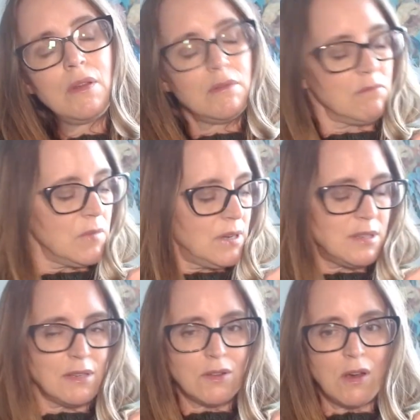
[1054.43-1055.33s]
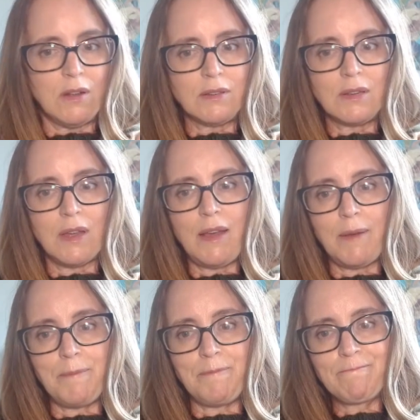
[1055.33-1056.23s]
what is this called?
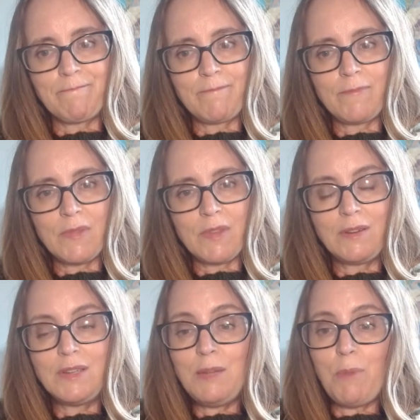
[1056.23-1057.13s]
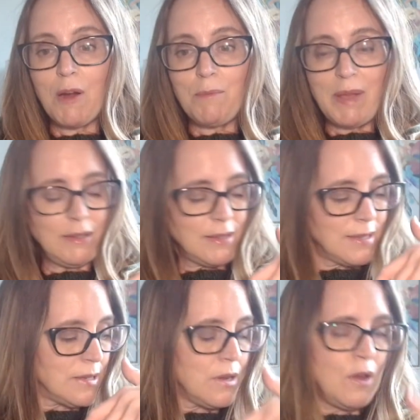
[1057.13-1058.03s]
Deep
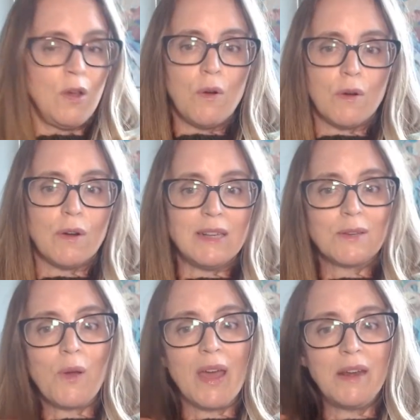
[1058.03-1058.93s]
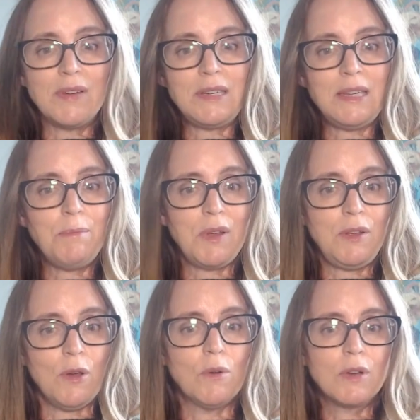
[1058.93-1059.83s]
armpits, or it's kind of a deep
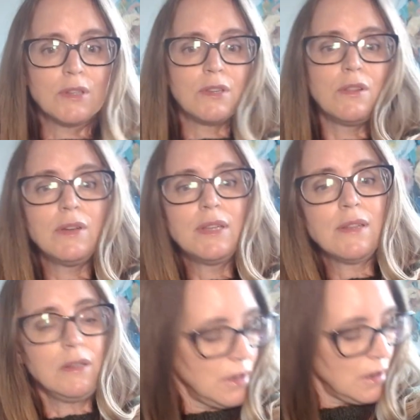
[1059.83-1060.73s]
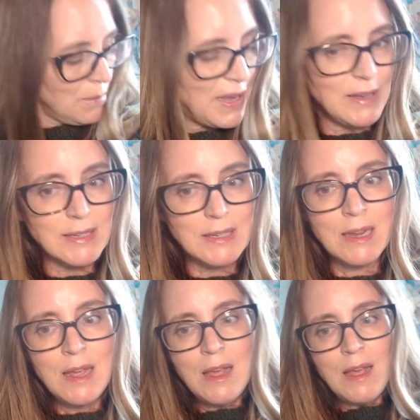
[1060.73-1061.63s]
yoke. So there is a little bit,
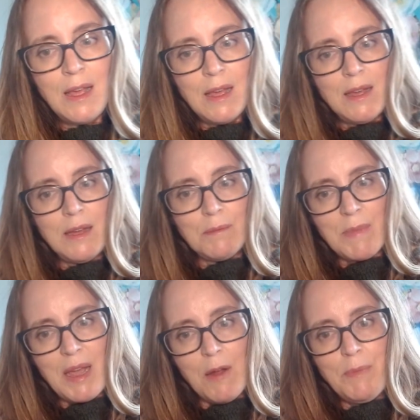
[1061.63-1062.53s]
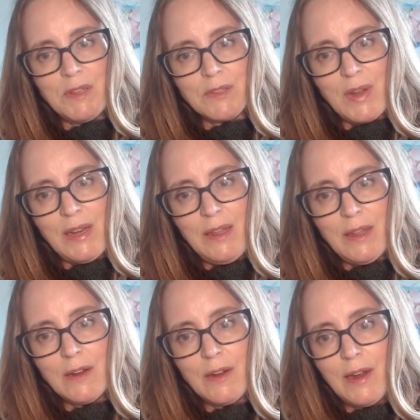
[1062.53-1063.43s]
my armpits right
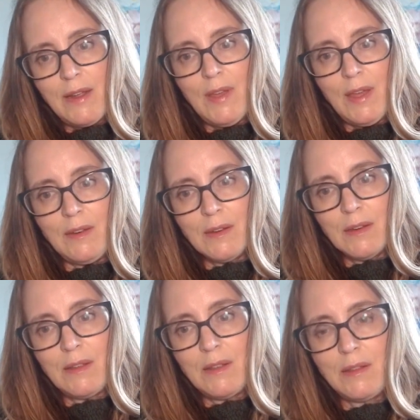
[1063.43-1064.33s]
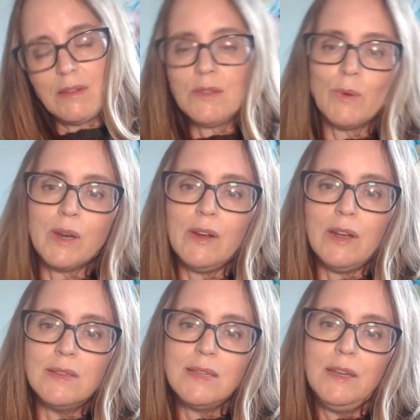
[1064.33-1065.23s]
here, and then the sweater
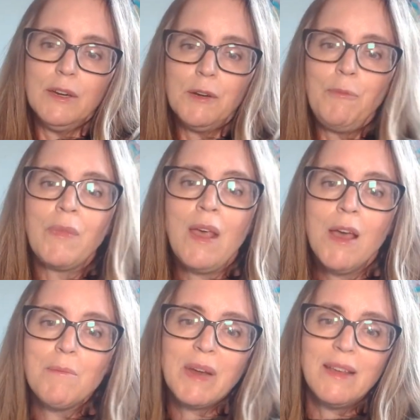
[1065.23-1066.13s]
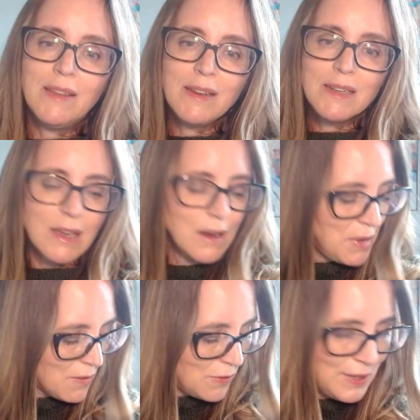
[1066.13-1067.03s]
ends here. But I think it's going to
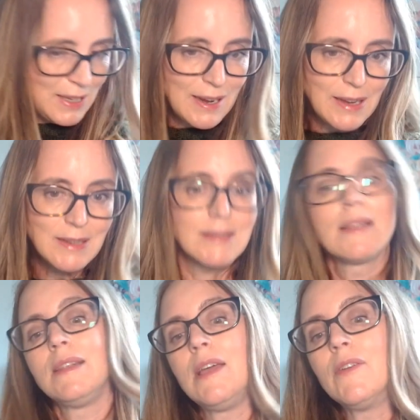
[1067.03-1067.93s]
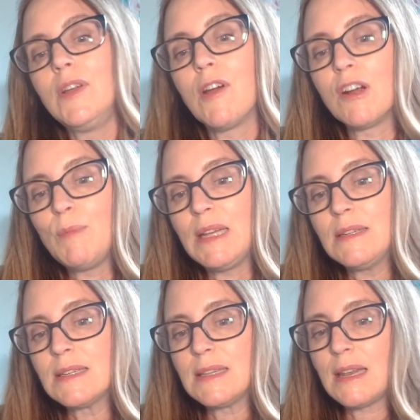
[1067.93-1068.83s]
be a really nice layering
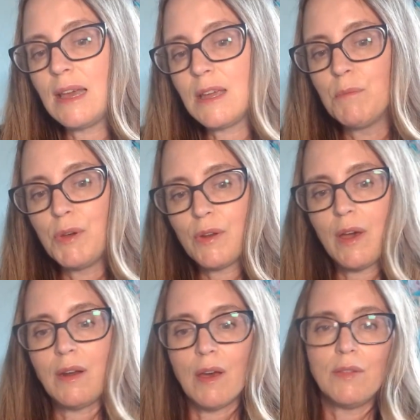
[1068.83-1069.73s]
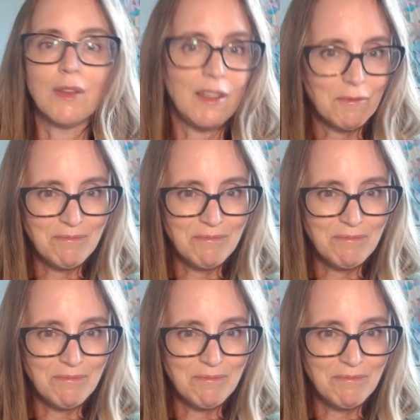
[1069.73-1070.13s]
garment that I can put on the